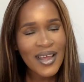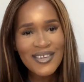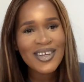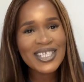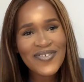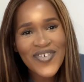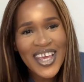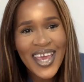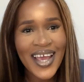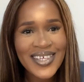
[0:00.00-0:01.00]

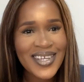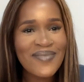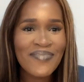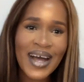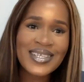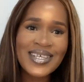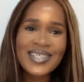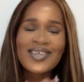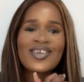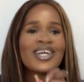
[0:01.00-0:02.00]
notification button,
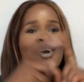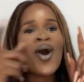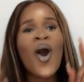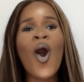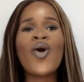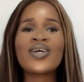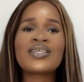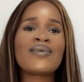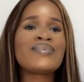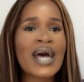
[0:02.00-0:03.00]
so that all the
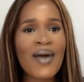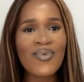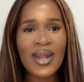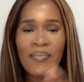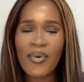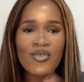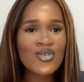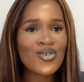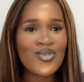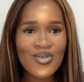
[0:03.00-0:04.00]
damn time when I
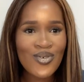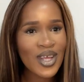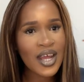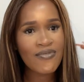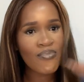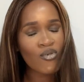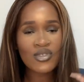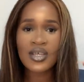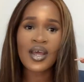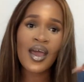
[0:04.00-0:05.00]
post, you know that I've
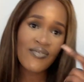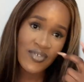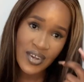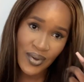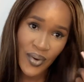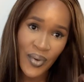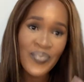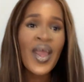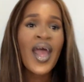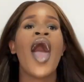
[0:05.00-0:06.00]
posted a video.
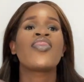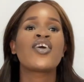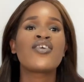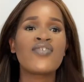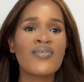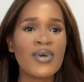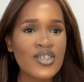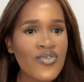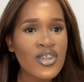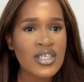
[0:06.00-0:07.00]
And thank you very much
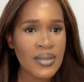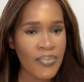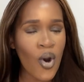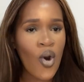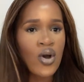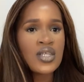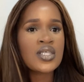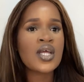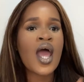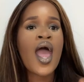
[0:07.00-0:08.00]
for the
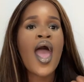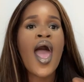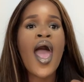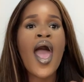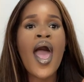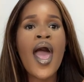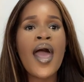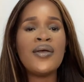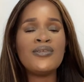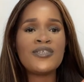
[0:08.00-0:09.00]
support.
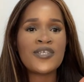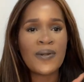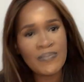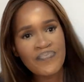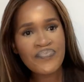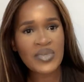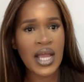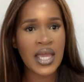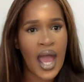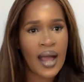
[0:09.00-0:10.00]
And
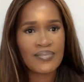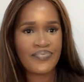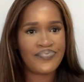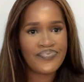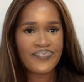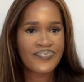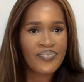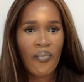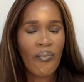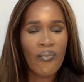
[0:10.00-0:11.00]
yeah,
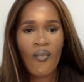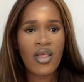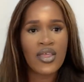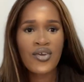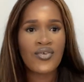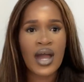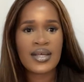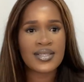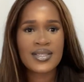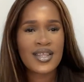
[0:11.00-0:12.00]
thank you,
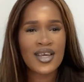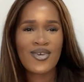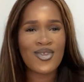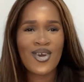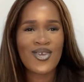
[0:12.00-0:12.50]
guys. Thank you.